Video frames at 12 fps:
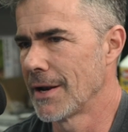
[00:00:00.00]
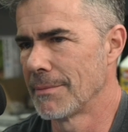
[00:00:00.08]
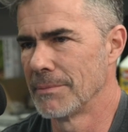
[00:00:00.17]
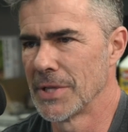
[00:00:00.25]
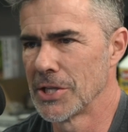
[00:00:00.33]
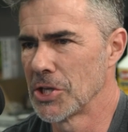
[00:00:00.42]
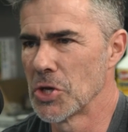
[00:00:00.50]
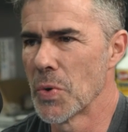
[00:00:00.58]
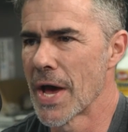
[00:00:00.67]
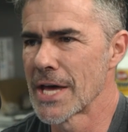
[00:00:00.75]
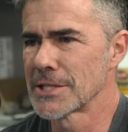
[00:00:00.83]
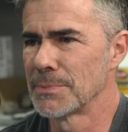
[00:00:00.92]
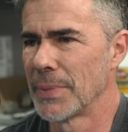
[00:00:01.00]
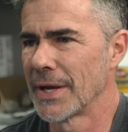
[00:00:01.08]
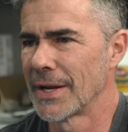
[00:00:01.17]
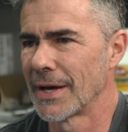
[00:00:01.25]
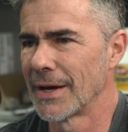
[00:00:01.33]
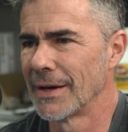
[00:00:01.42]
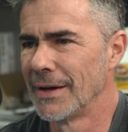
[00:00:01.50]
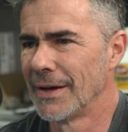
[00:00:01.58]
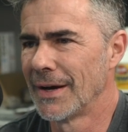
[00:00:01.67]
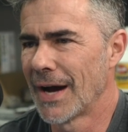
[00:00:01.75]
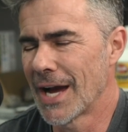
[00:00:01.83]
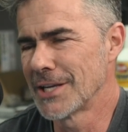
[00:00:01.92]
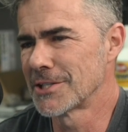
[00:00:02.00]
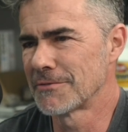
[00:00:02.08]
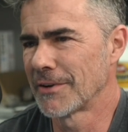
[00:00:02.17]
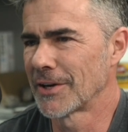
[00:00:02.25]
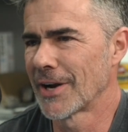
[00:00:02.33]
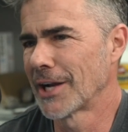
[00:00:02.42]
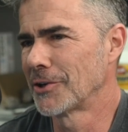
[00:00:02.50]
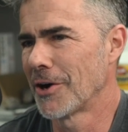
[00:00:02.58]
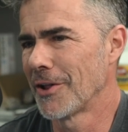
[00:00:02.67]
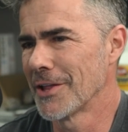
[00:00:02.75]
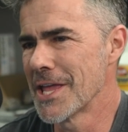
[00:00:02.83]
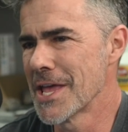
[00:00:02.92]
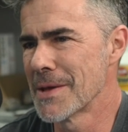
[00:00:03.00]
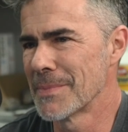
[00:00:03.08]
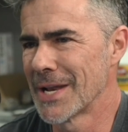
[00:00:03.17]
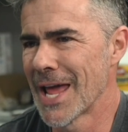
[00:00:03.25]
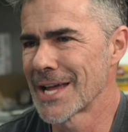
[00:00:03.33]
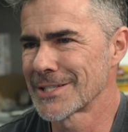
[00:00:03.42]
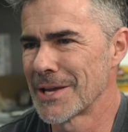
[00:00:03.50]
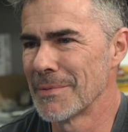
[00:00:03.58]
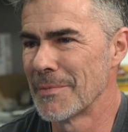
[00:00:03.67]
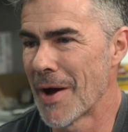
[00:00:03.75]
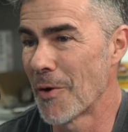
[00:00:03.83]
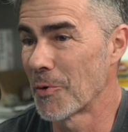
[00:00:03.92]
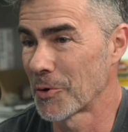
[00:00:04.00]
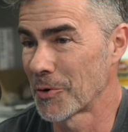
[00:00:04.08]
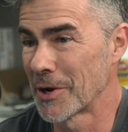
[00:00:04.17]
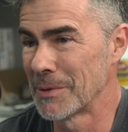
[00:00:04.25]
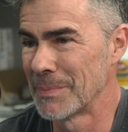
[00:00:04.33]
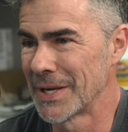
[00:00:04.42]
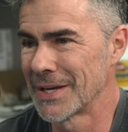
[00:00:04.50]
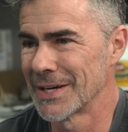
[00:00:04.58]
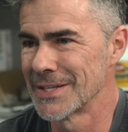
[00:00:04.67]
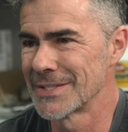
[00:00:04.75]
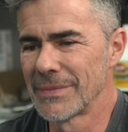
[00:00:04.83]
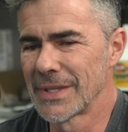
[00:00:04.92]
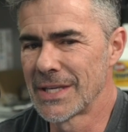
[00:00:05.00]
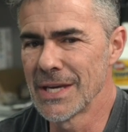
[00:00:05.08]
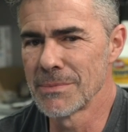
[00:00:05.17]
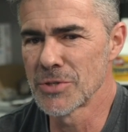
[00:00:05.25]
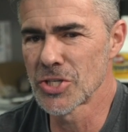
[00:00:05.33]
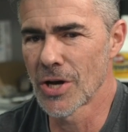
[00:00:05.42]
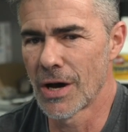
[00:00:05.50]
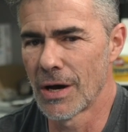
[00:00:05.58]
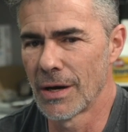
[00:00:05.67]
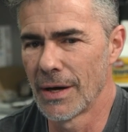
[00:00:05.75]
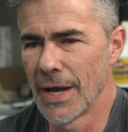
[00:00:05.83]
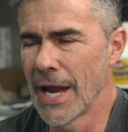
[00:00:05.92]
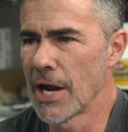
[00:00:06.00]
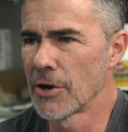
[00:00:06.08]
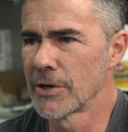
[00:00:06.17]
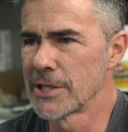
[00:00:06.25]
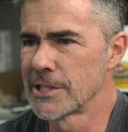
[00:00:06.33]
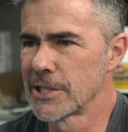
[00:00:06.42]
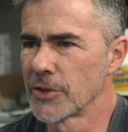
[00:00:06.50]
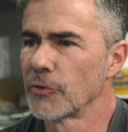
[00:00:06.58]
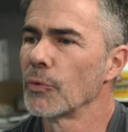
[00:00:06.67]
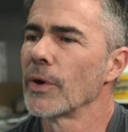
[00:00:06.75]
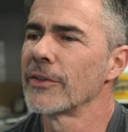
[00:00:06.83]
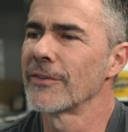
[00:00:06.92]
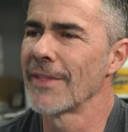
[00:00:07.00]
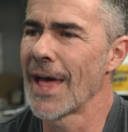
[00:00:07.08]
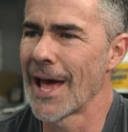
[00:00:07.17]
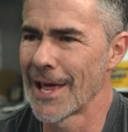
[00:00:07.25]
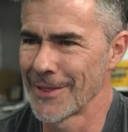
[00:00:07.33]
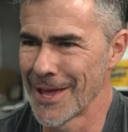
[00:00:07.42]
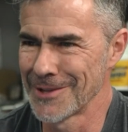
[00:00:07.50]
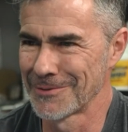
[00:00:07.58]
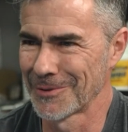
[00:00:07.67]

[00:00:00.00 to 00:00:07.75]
of them in the U.S., but I just figured I'd call him and ask him about ordering because Kim saw a Heritage. She goes, what's that? That's